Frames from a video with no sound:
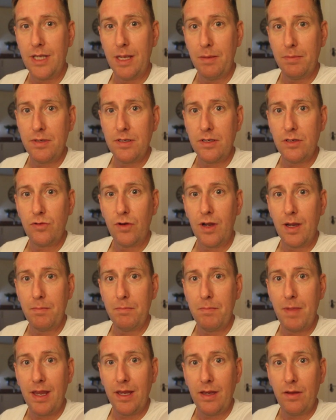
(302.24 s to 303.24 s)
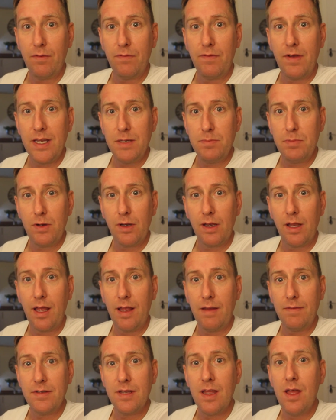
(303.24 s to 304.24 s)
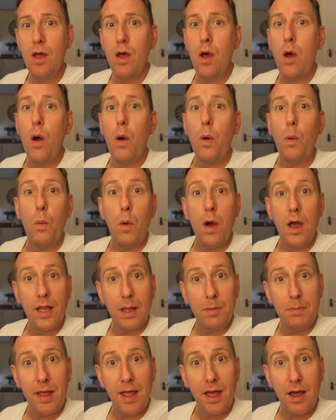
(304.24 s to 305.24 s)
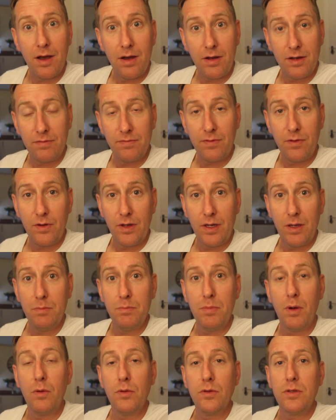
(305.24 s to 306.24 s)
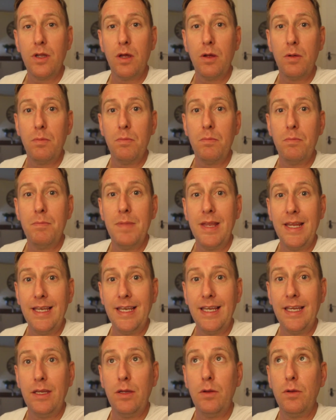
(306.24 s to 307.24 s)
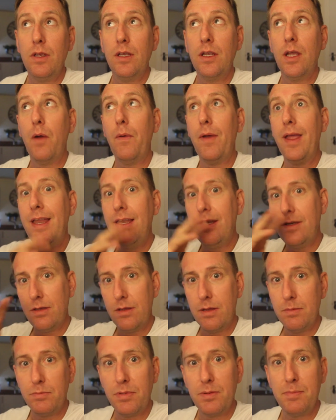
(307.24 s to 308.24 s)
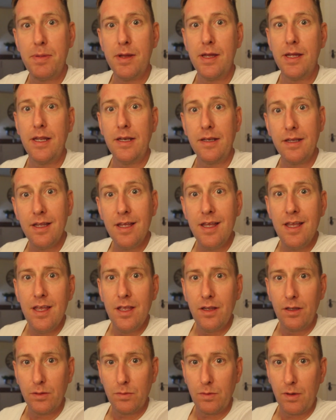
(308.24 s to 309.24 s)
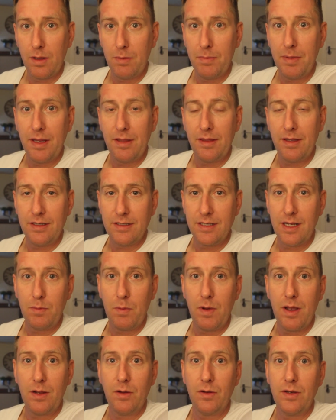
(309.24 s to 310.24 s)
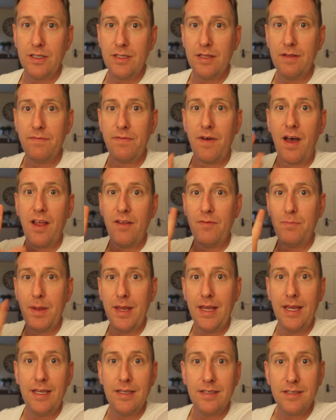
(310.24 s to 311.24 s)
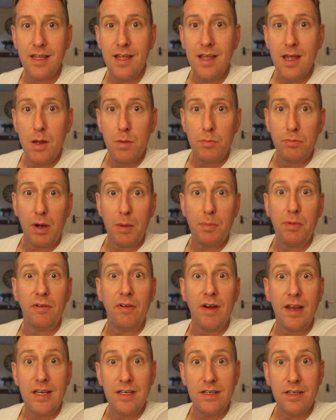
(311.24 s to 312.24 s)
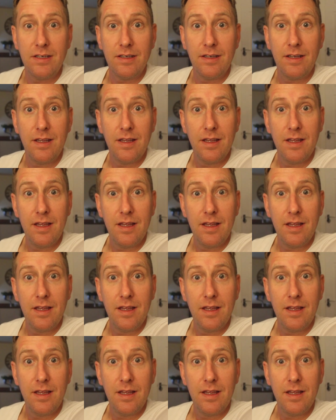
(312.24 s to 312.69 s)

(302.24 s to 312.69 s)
tips to try and make your Facebook Lives work a bit harder for you, but also meaning you can go into them prepared. Because one of the big things I work on is the five P's: preparation